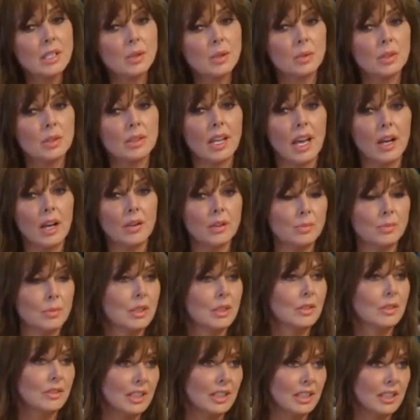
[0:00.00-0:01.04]
with how the
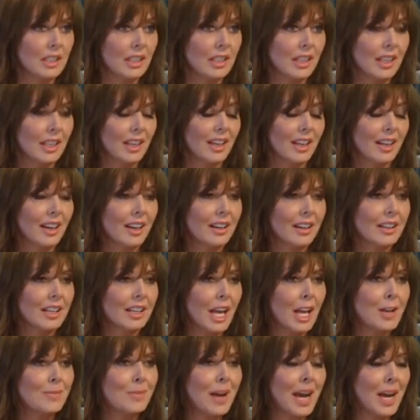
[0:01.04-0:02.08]
movie
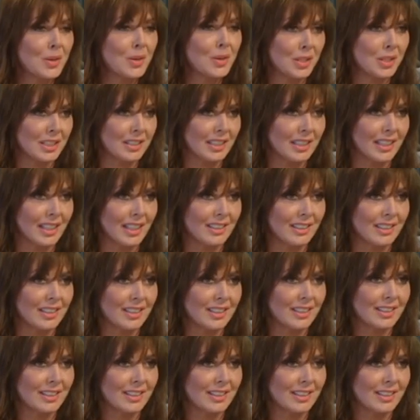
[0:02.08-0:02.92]
came out in the end?